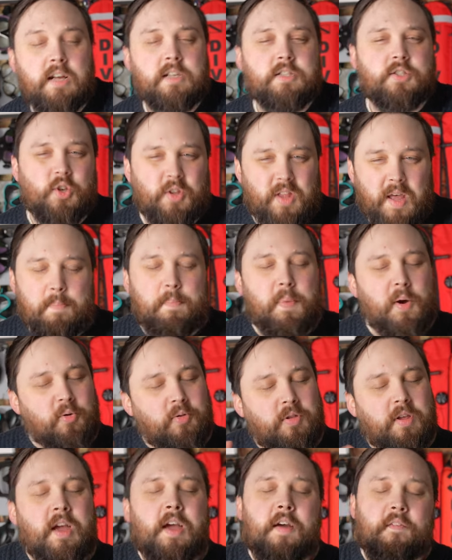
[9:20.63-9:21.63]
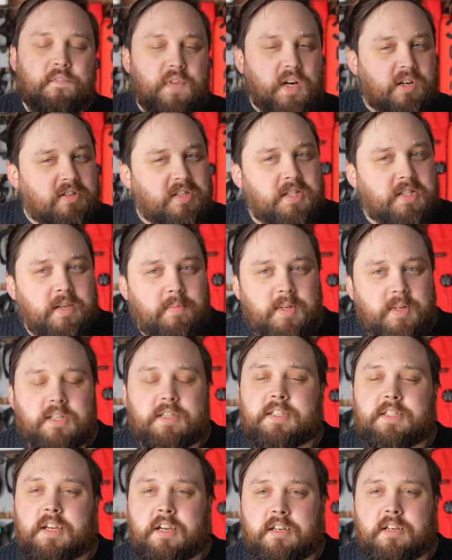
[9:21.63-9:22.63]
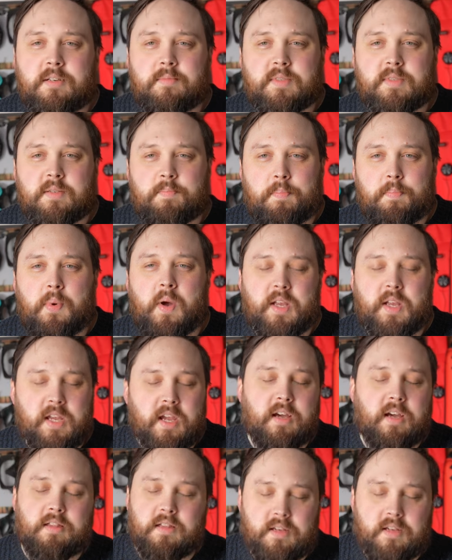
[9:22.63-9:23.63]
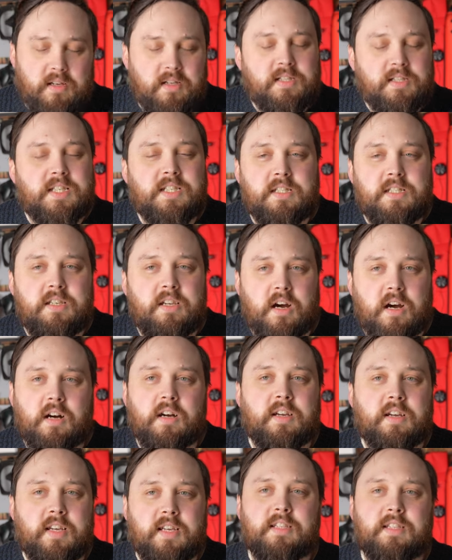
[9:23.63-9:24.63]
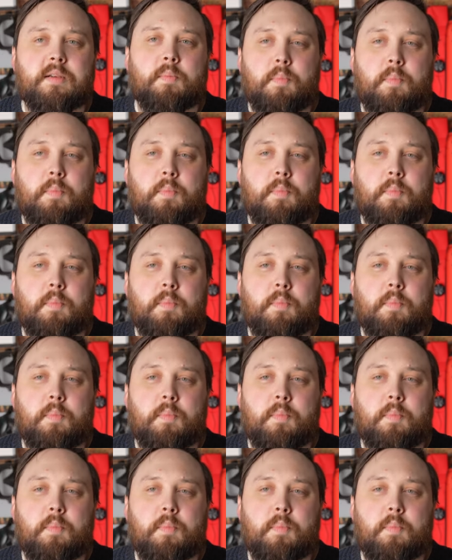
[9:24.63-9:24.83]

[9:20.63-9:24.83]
So they're both very similar terms, but yeah, the DCI is a